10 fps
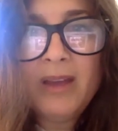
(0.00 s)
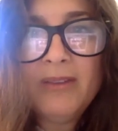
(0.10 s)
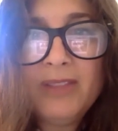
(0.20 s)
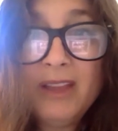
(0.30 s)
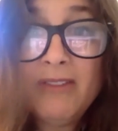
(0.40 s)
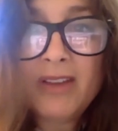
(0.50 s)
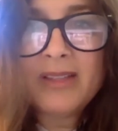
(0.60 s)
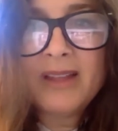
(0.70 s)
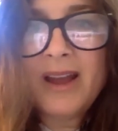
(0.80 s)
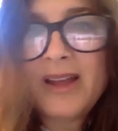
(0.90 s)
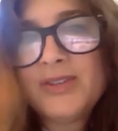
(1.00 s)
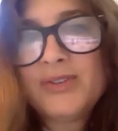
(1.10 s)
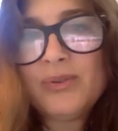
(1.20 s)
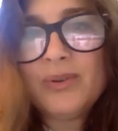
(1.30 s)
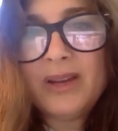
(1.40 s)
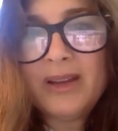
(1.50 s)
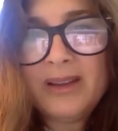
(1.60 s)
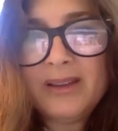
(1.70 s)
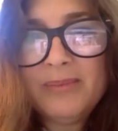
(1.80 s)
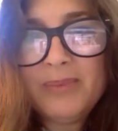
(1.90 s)
of living that I
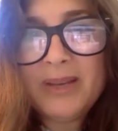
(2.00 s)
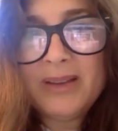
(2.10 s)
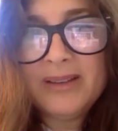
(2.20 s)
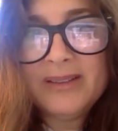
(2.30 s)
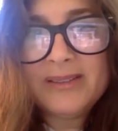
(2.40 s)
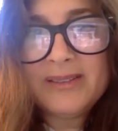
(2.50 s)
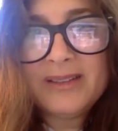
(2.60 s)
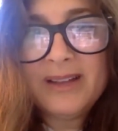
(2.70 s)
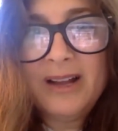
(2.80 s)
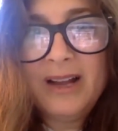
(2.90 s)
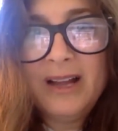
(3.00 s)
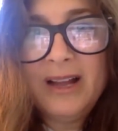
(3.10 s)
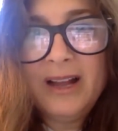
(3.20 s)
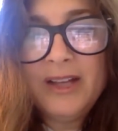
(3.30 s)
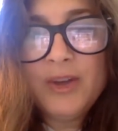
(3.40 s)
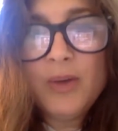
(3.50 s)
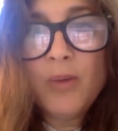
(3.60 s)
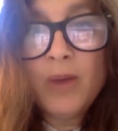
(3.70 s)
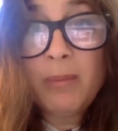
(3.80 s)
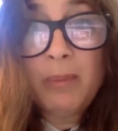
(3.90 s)
enjoy, because I don't
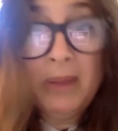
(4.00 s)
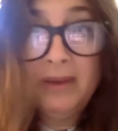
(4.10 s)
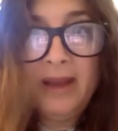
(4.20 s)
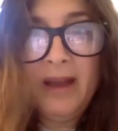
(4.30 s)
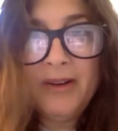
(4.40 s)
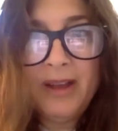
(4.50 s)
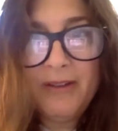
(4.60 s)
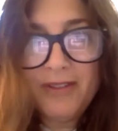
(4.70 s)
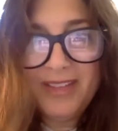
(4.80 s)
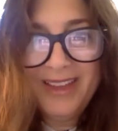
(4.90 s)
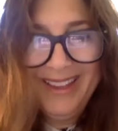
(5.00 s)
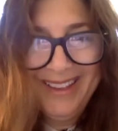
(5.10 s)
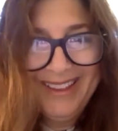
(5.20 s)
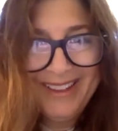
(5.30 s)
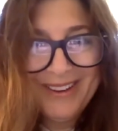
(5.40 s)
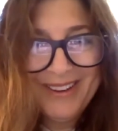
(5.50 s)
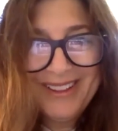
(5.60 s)
want to pin down everything, you know.